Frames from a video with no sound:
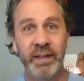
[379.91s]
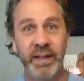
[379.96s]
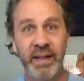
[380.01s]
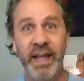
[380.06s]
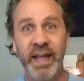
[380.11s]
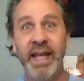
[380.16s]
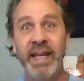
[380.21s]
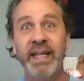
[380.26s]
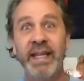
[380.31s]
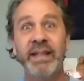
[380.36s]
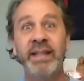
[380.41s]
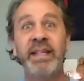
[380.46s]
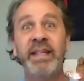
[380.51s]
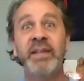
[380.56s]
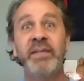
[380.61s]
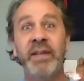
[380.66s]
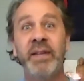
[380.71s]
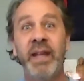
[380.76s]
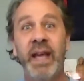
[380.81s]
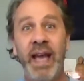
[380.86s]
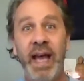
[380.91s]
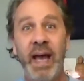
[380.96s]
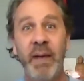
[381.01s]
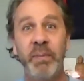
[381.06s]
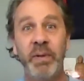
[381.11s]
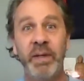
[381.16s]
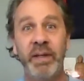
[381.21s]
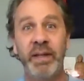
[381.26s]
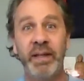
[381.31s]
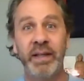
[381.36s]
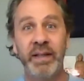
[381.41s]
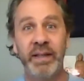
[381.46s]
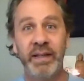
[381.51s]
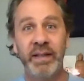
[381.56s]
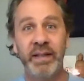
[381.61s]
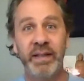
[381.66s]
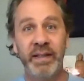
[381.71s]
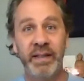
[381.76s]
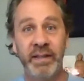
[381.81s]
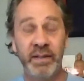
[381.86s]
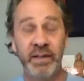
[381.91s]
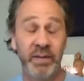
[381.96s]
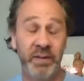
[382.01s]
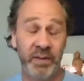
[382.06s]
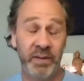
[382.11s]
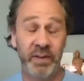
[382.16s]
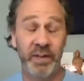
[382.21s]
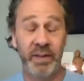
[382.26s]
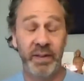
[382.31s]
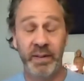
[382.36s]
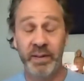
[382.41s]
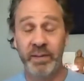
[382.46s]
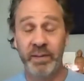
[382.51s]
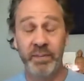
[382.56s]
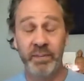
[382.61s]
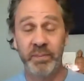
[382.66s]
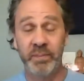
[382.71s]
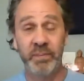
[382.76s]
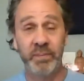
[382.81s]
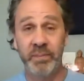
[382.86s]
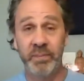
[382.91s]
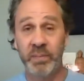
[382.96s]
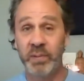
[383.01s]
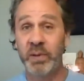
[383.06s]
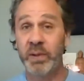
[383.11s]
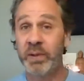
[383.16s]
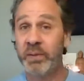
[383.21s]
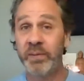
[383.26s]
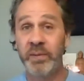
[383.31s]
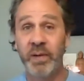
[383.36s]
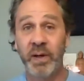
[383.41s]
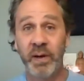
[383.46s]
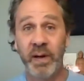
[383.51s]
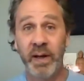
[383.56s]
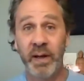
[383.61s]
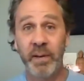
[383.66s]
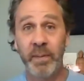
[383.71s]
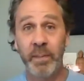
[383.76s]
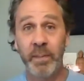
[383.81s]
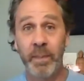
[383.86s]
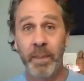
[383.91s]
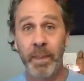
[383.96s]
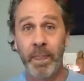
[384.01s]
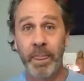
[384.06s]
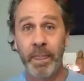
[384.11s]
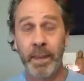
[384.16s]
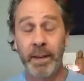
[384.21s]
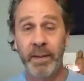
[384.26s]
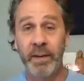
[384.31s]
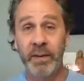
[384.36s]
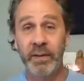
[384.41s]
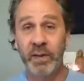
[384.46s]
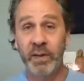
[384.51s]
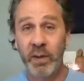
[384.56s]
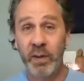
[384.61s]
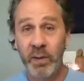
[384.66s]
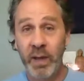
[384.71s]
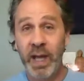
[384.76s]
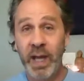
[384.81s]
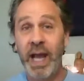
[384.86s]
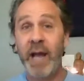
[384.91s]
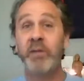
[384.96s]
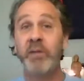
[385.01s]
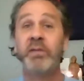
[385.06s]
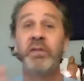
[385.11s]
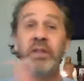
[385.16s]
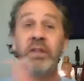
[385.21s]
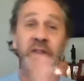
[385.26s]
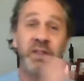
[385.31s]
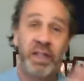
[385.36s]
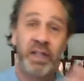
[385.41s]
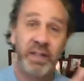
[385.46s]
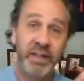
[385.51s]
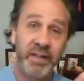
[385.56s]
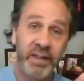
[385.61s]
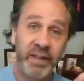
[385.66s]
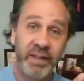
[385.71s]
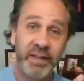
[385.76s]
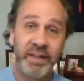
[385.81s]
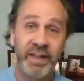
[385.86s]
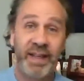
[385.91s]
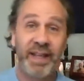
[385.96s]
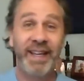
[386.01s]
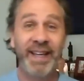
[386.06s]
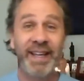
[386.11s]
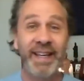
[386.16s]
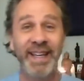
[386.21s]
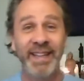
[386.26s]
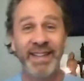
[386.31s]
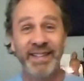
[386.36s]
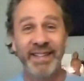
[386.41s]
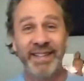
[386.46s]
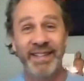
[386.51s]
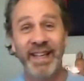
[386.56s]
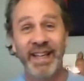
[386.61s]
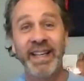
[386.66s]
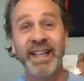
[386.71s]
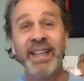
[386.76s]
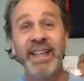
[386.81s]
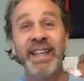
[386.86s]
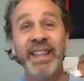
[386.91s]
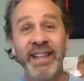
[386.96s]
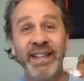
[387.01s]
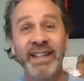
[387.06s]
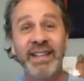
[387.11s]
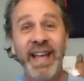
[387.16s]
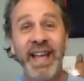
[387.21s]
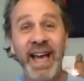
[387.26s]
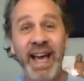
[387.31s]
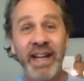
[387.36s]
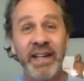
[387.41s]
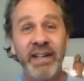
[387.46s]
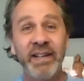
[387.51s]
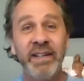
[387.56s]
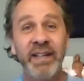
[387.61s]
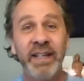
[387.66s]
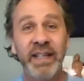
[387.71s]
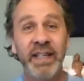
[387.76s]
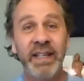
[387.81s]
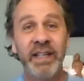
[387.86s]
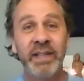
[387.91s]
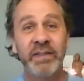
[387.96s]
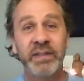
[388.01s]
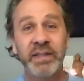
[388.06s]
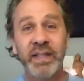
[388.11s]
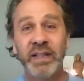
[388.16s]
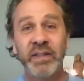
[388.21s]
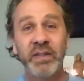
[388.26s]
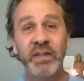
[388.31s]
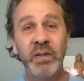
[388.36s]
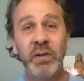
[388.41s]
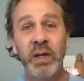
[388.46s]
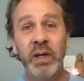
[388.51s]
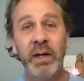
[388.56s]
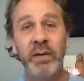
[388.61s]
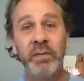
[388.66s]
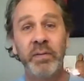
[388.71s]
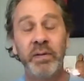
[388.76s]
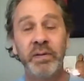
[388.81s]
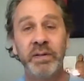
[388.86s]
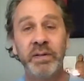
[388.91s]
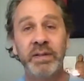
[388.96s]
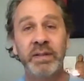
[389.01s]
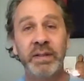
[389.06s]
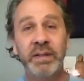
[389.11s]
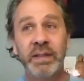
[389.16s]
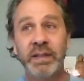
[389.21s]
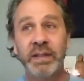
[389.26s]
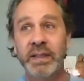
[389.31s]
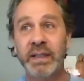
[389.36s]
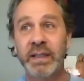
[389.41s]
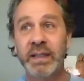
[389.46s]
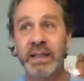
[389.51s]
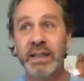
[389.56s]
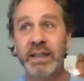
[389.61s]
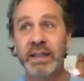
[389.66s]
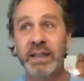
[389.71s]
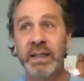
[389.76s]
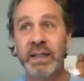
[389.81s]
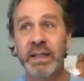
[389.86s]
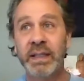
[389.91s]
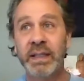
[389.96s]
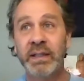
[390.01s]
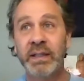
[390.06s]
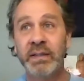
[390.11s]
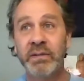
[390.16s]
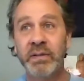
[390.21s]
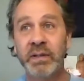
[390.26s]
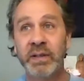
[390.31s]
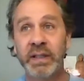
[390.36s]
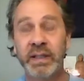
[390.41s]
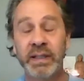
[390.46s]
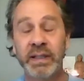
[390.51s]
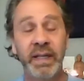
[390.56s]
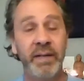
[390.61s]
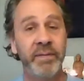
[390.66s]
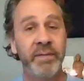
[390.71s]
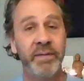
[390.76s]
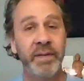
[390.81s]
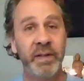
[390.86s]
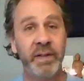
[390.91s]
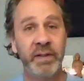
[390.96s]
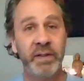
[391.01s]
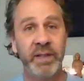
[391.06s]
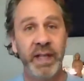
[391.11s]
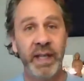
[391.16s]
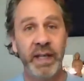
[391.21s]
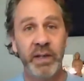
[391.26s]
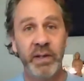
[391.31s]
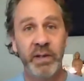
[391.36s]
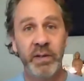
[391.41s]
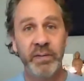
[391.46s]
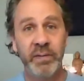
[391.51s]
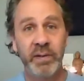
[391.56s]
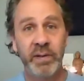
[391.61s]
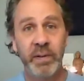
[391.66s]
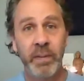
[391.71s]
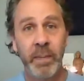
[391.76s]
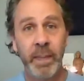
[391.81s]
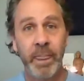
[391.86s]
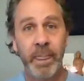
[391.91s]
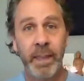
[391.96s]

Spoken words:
That it's even happening is pretty far out. So I would suggest the second, the latter. It's not so helpful just to really let fear take over.